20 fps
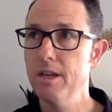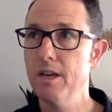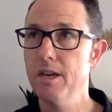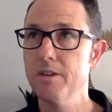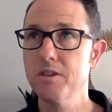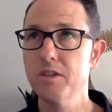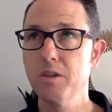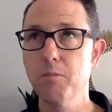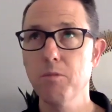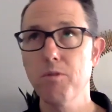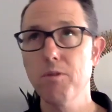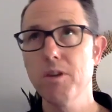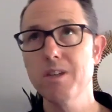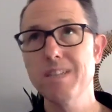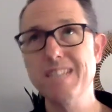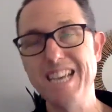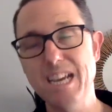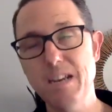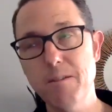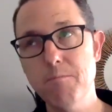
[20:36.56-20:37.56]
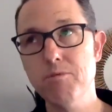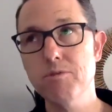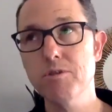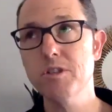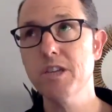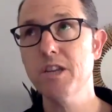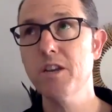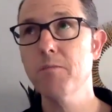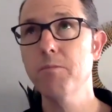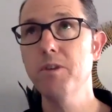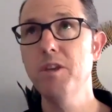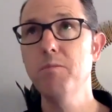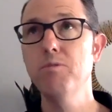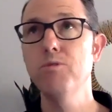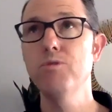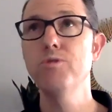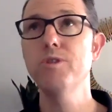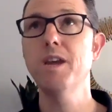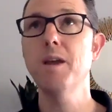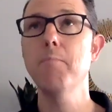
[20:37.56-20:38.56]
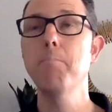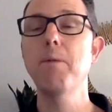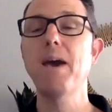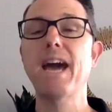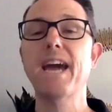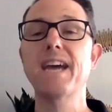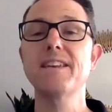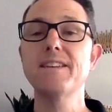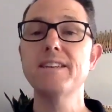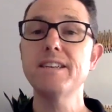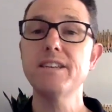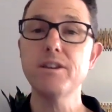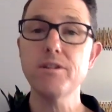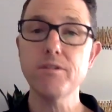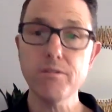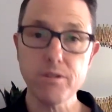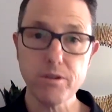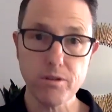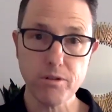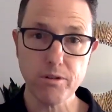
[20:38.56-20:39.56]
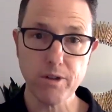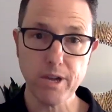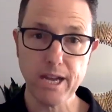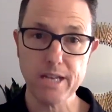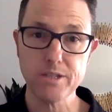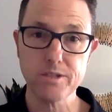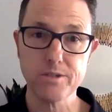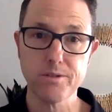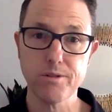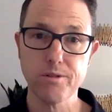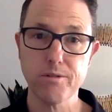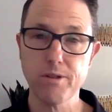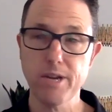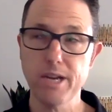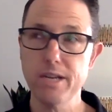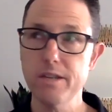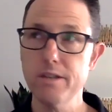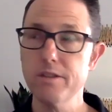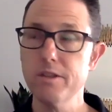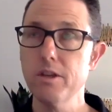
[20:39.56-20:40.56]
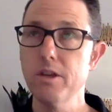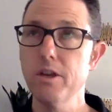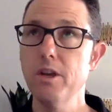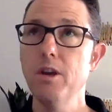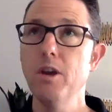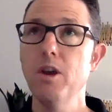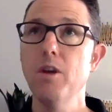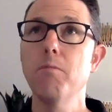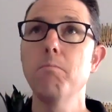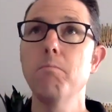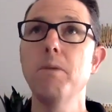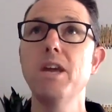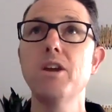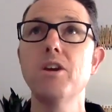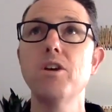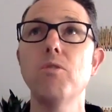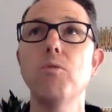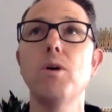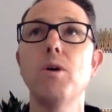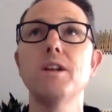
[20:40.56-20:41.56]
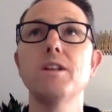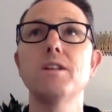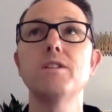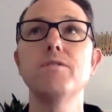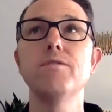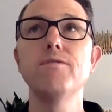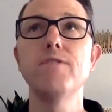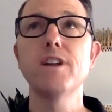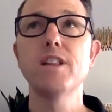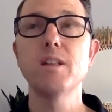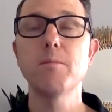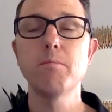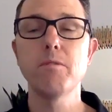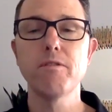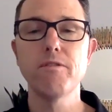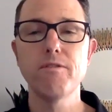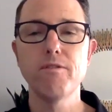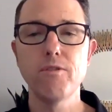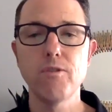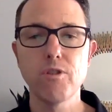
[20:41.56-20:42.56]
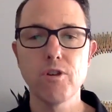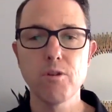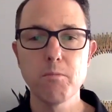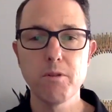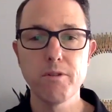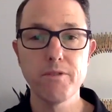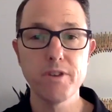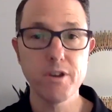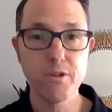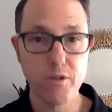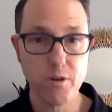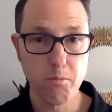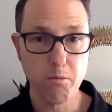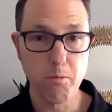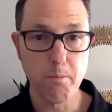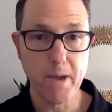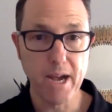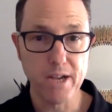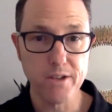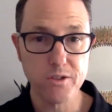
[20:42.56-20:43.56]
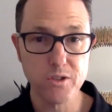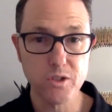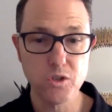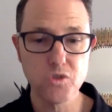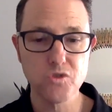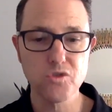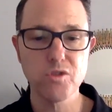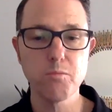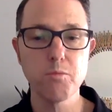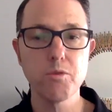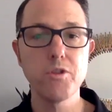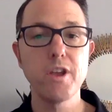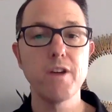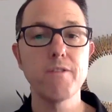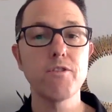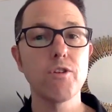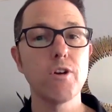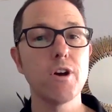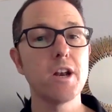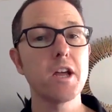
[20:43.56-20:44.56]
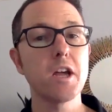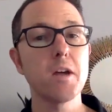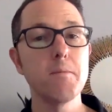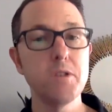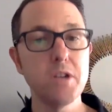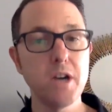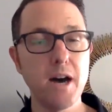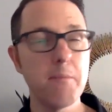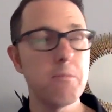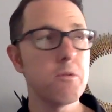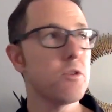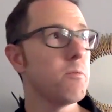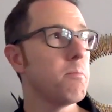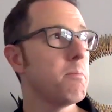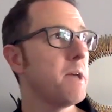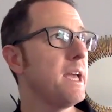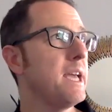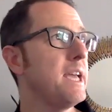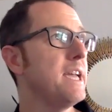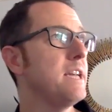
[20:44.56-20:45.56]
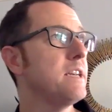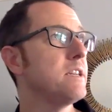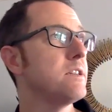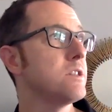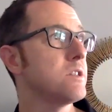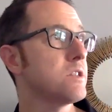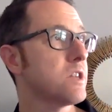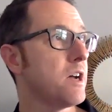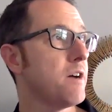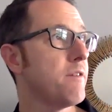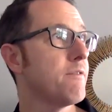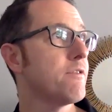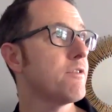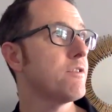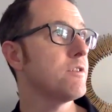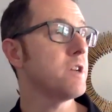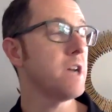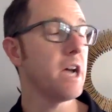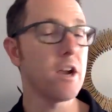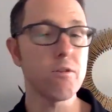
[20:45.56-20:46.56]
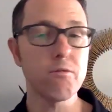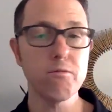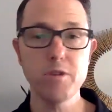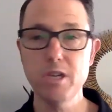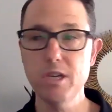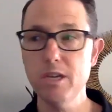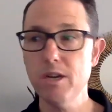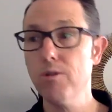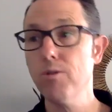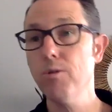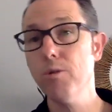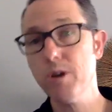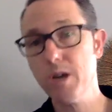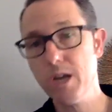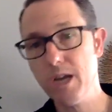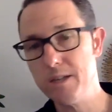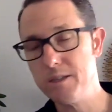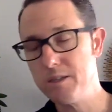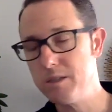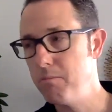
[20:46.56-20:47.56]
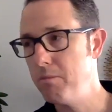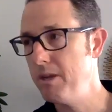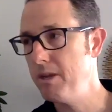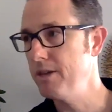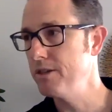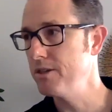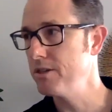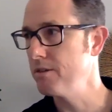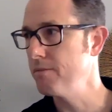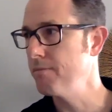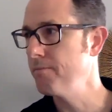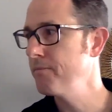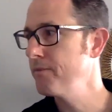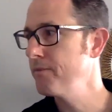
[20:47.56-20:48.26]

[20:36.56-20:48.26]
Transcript: Somewhere around 10% of people who get bacterial gastroenteritis may go on to develop a form of irritable bowel syndrome where they have chronic abdominal pain and discomfort, diarrhea, or constipation.